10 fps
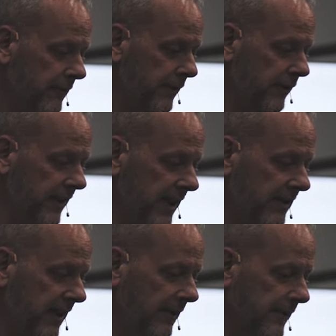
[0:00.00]
Verse
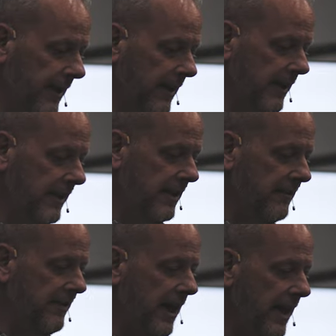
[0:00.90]
18, they
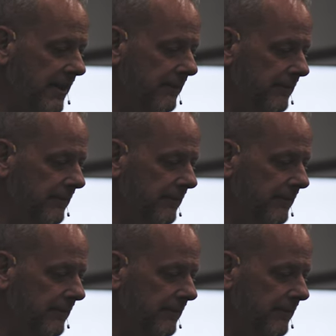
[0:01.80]
divide